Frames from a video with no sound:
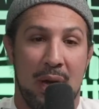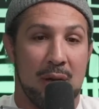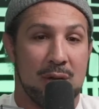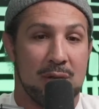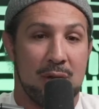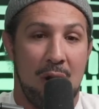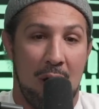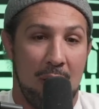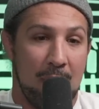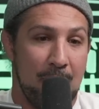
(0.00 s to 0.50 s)

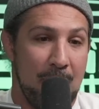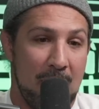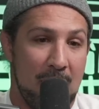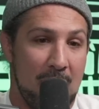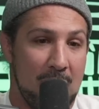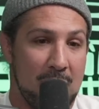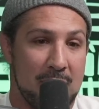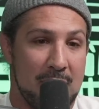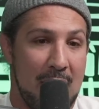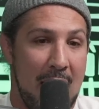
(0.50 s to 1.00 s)
Biggest card Bare
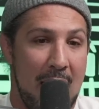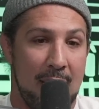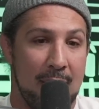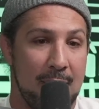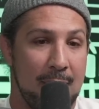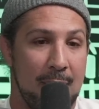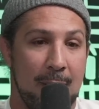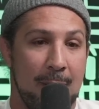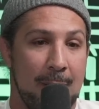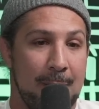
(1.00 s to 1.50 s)
Knuckles had.
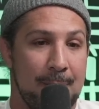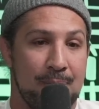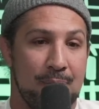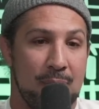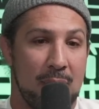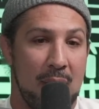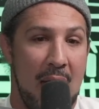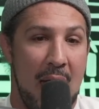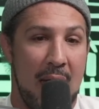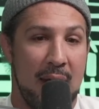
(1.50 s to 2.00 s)
Mm -hmm.
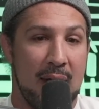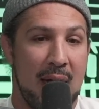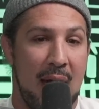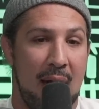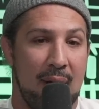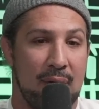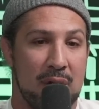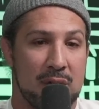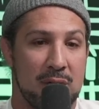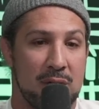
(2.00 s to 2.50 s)
Eddie
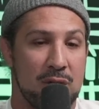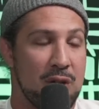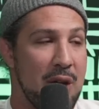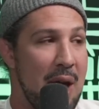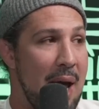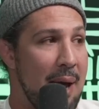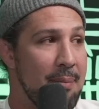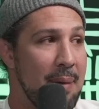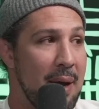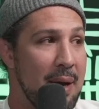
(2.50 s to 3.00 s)
Alvarez and
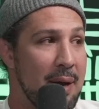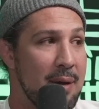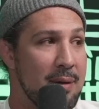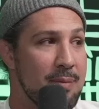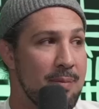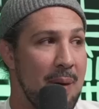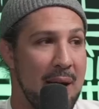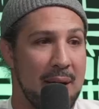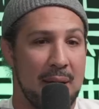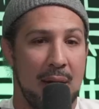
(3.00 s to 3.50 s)
Chad
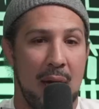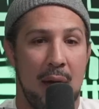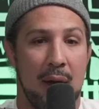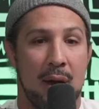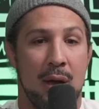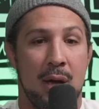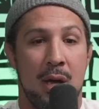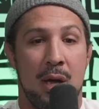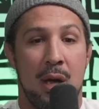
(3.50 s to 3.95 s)
Mendes. My God.